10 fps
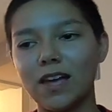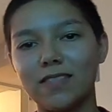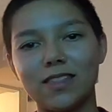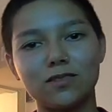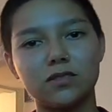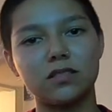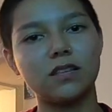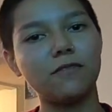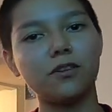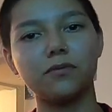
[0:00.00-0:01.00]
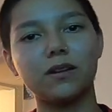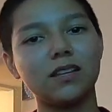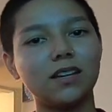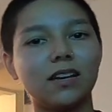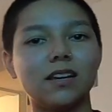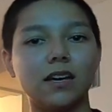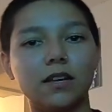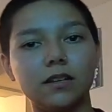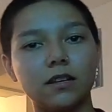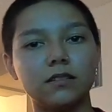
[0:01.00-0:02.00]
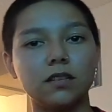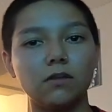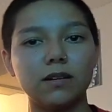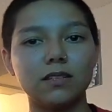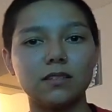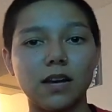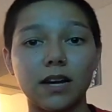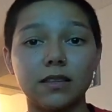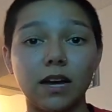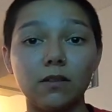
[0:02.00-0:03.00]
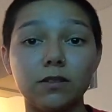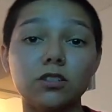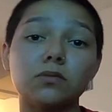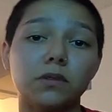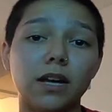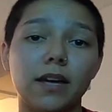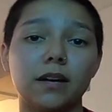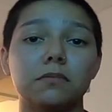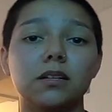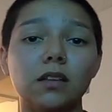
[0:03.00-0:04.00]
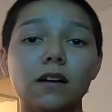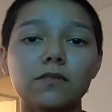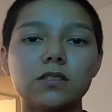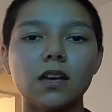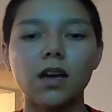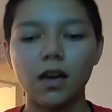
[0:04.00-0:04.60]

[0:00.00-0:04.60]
And there's never really an end until we decide that we just want to hang up the gloves.